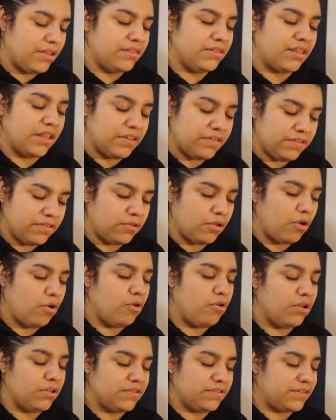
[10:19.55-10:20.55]
They're
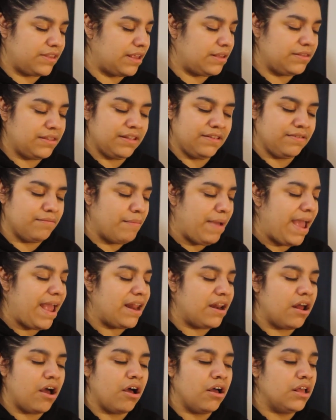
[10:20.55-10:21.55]
so, they, these
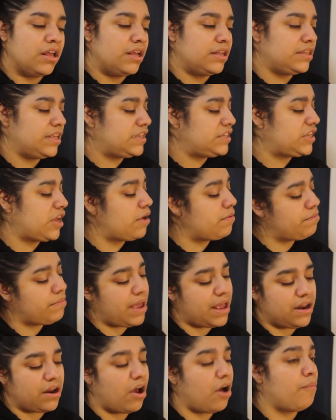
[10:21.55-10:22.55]
men, these young
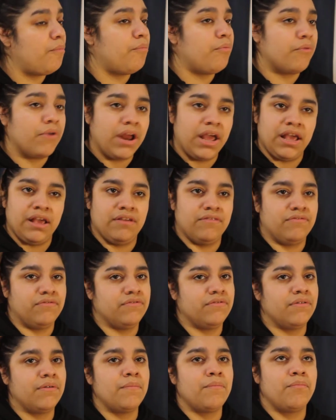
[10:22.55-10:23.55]
men are
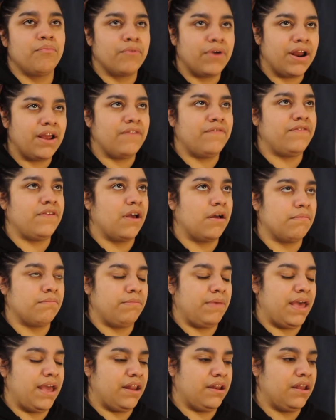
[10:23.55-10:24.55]
brave. Brave young
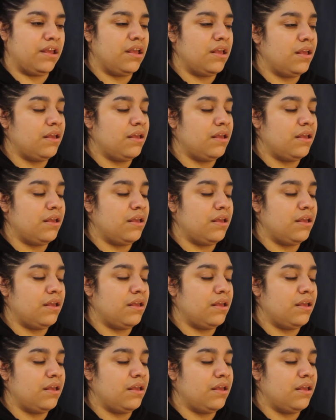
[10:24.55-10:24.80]
men.